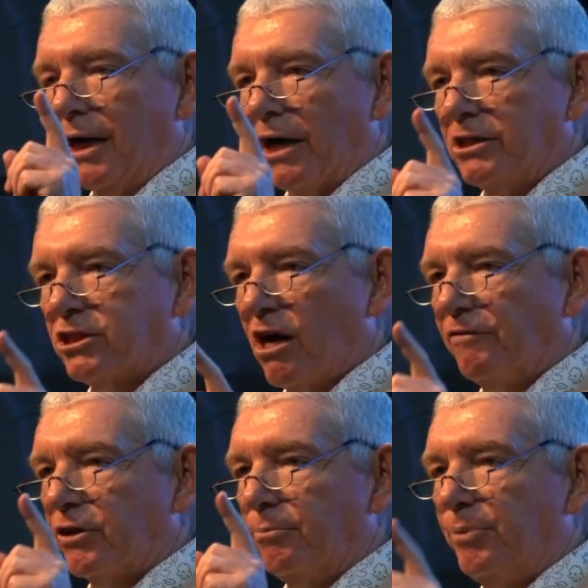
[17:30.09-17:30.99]
and
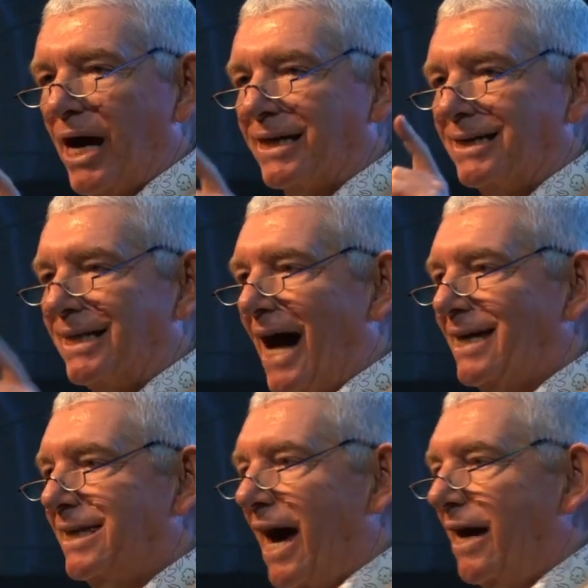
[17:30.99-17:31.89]
suffered and bled and
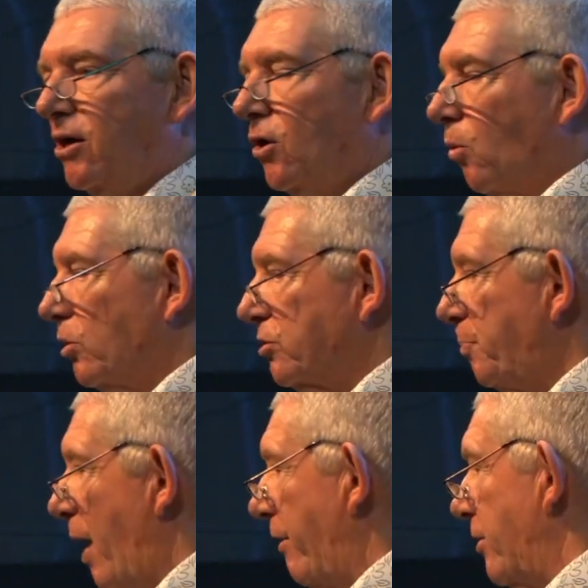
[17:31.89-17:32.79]
died there was
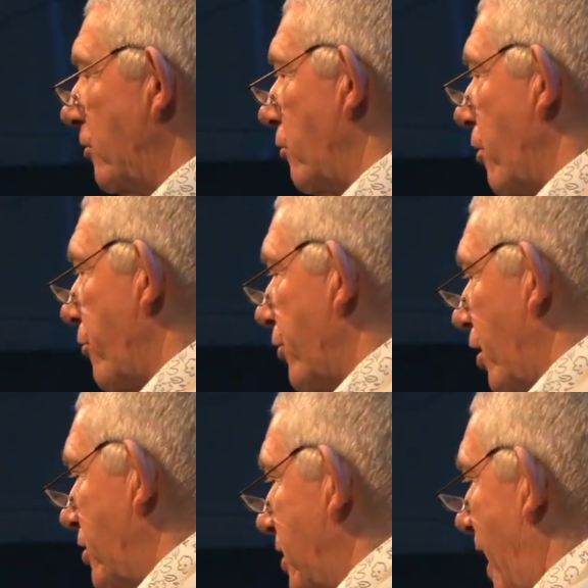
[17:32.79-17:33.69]
buried, and on the
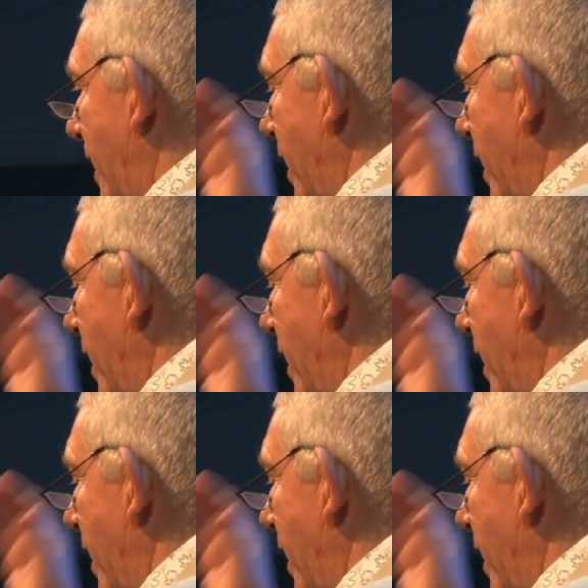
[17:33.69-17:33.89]
third day